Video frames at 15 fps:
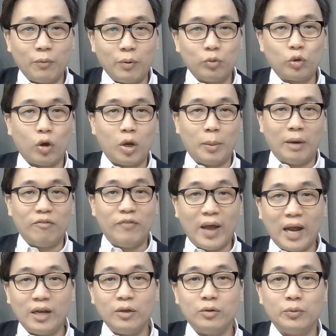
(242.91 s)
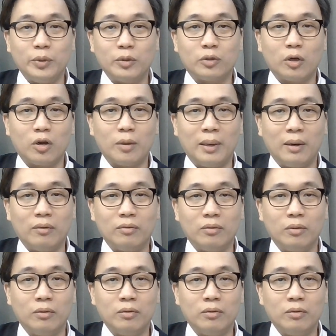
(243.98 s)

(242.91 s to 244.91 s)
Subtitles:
When we talk about value, we will talk about,